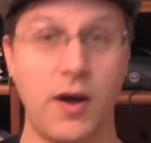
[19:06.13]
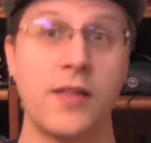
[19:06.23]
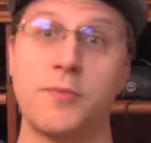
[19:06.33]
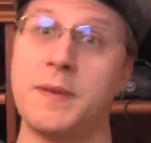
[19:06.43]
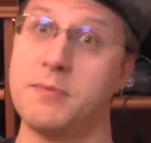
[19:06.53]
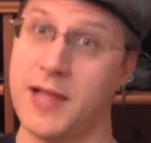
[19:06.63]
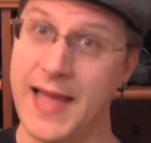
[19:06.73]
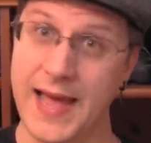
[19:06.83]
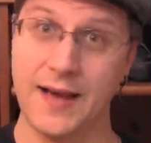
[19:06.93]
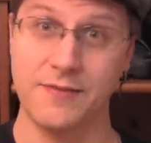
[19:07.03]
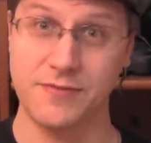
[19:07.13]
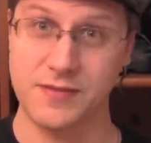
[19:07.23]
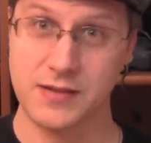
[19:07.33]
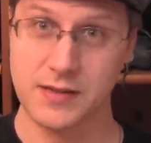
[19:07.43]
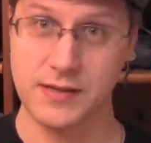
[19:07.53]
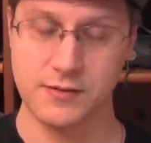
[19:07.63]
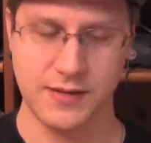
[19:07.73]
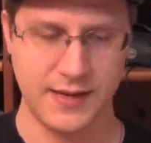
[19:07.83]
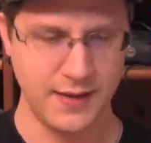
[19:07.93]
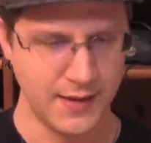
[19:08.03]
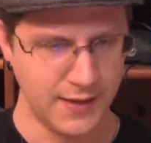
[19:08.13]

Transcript: Other people have, clearly.